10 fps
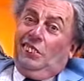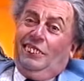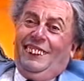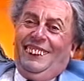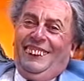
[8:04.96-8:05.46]

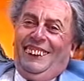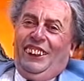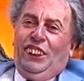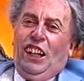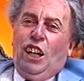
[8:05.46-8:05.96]
Well,
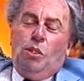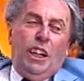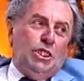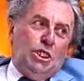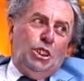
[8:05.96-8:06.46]
I don't know.
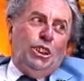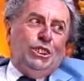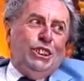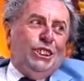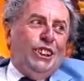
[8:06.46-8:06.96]
Where does it
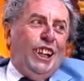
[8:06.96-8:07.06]
hurt you,